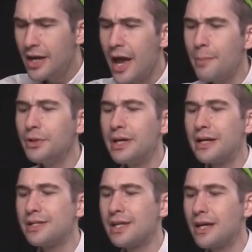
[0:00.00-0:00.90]
Emily
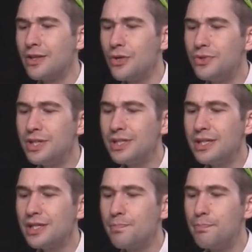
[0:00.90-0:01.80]
N is saying, the
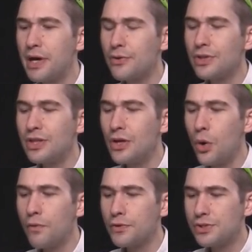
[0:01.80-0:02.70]
Odysseus better than the
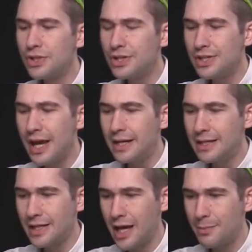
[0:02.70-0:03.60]
Overseas
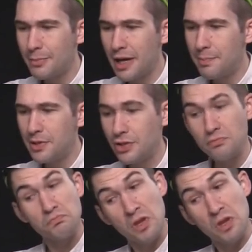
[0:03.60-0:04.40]
anytime, in my opinion.